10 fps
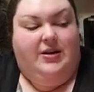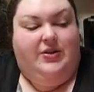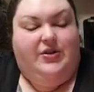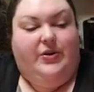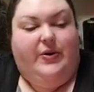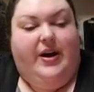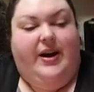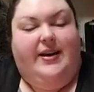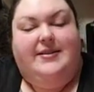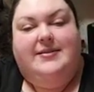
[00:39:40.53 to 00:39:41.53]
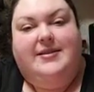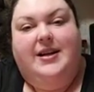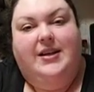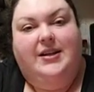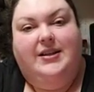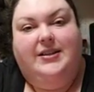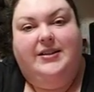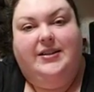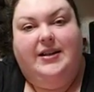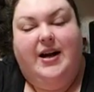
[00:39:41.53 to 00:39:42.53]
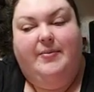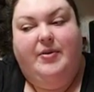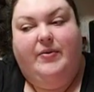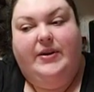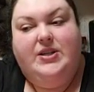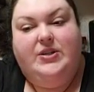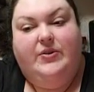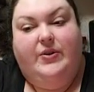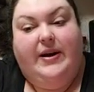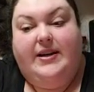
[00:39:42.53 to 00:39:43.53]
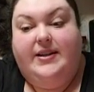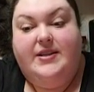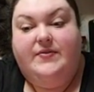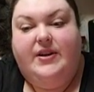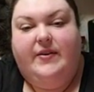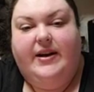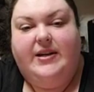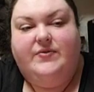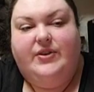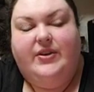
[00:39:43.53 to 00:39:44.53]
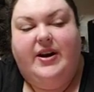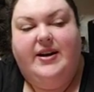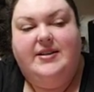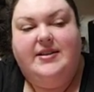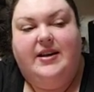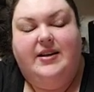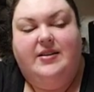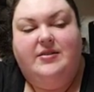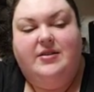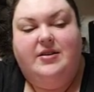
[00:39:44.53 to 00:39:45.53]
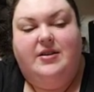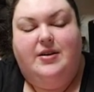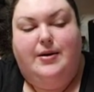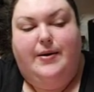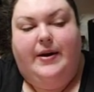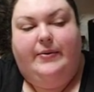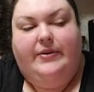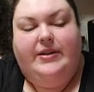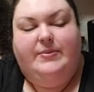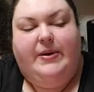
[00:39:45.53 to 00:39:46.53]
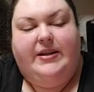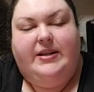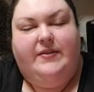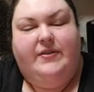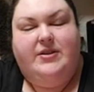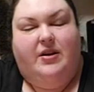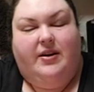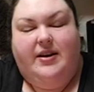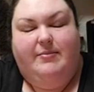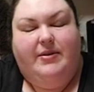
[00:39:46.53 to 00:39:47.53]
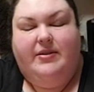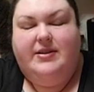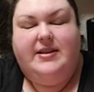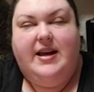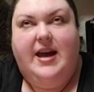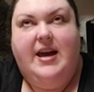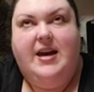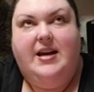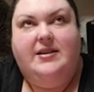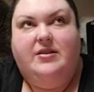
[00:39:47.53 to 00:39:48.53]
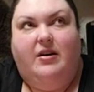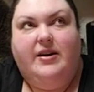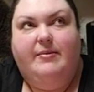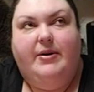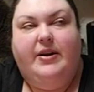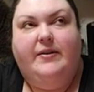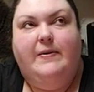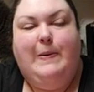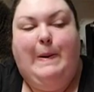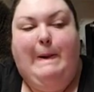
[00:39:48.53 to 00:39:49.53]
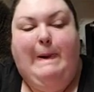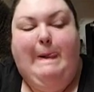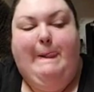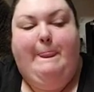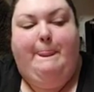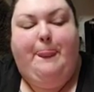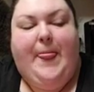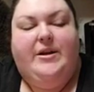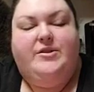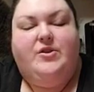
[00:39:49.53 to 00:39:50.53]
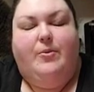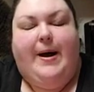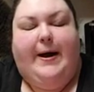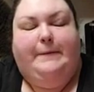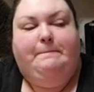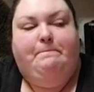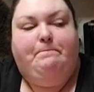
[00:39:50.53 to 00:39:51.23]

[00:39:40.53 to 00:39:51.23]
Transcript: So guys, I'm going to go edit this video, I guess, for you guys, and I really debated even talking about it because I hate talking about it so bad.